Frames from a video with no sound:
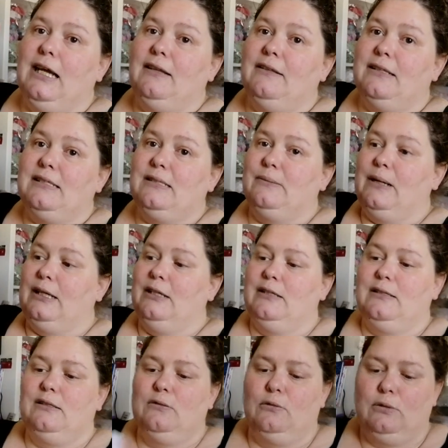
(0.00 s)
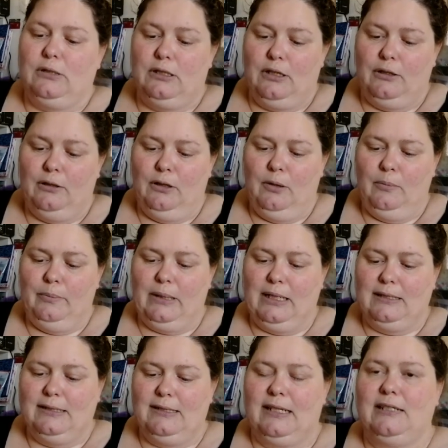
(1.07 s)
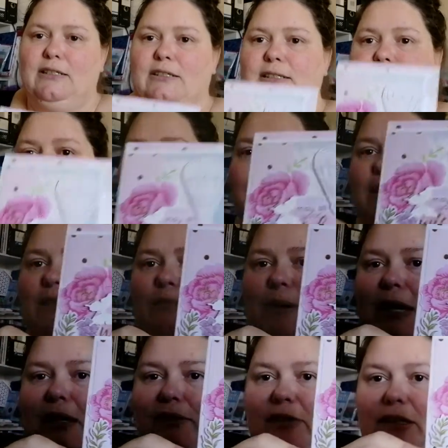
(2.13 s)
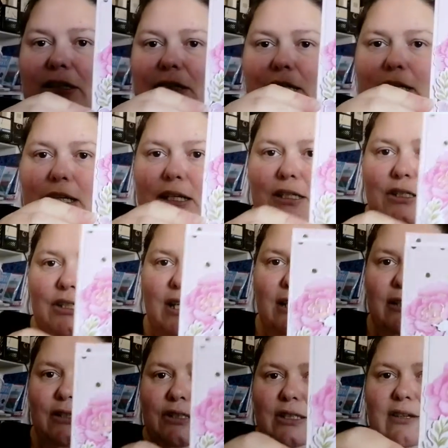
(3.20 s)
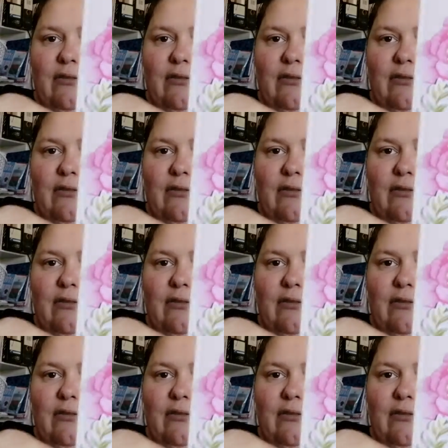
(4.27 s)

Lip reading: and this one is also being sent to someone as part of a challenge